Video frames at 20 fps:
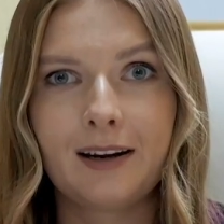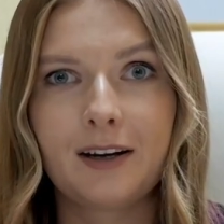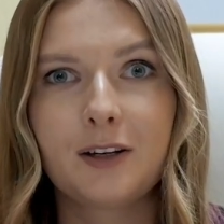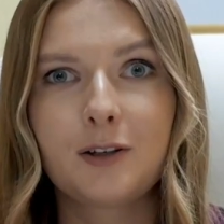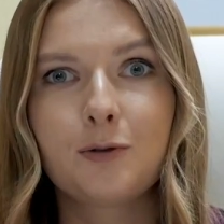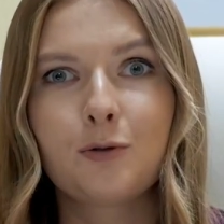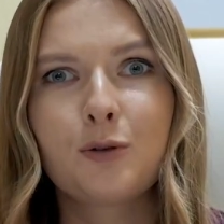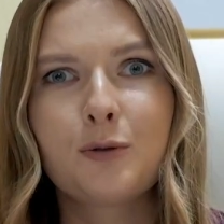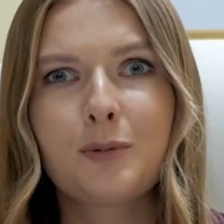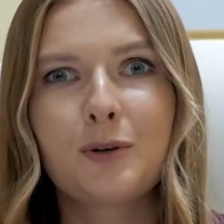
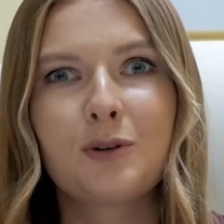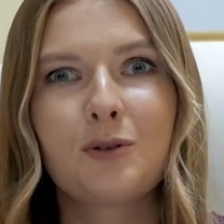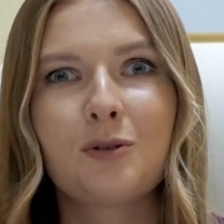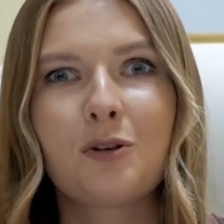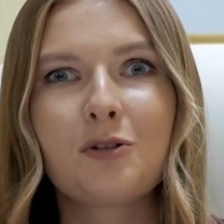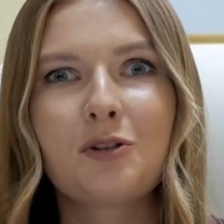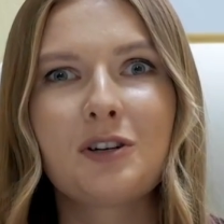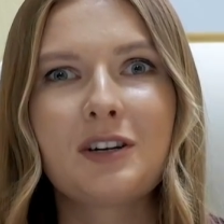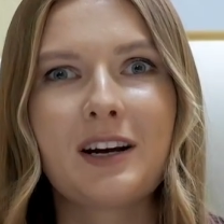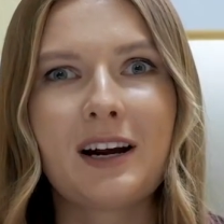it would be
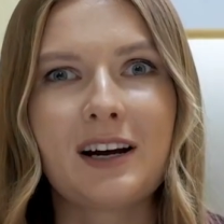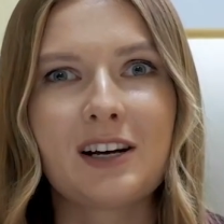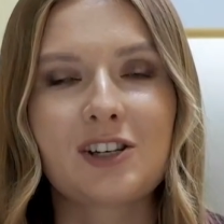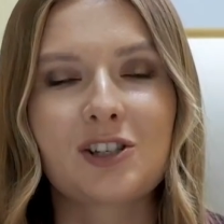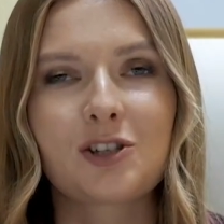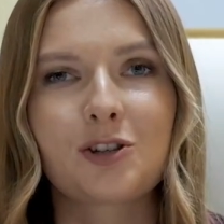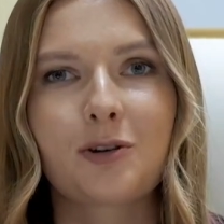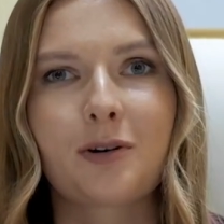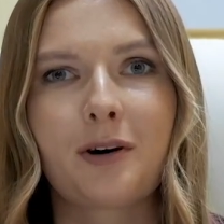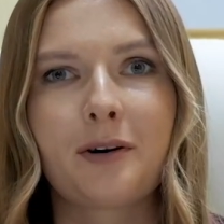not
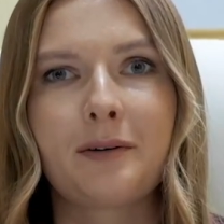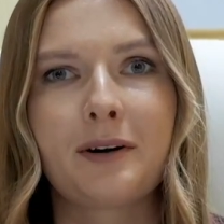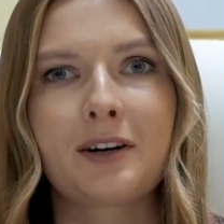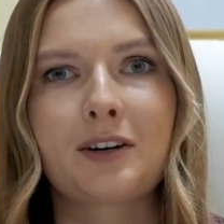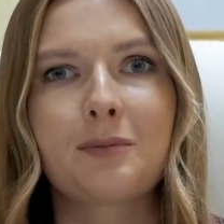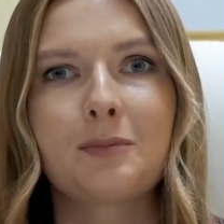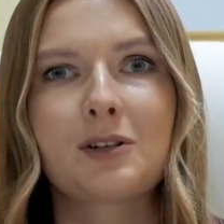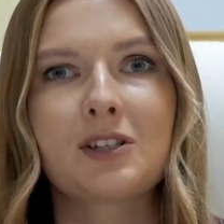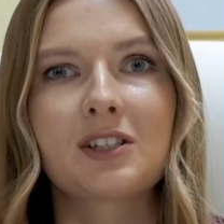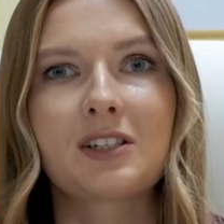nice to
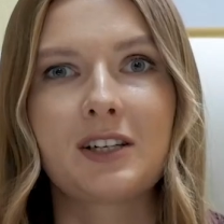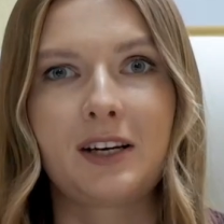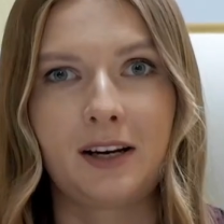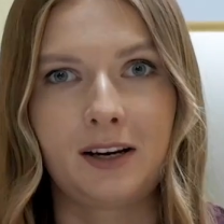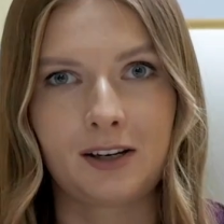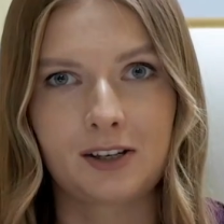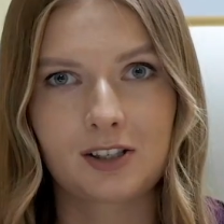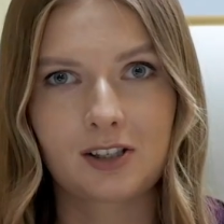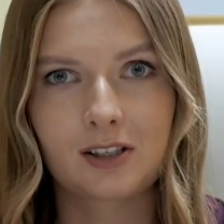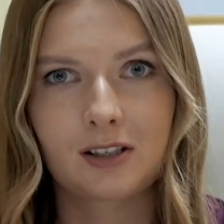correct
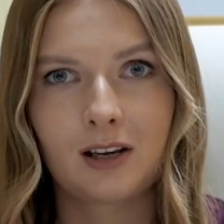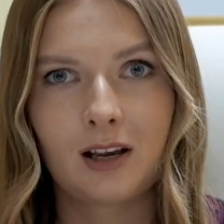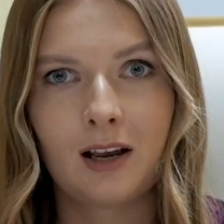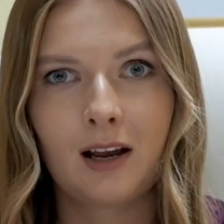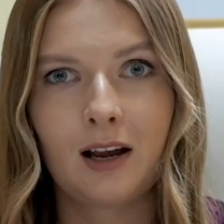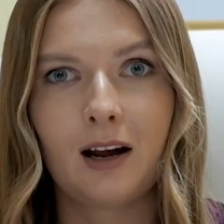mistakes.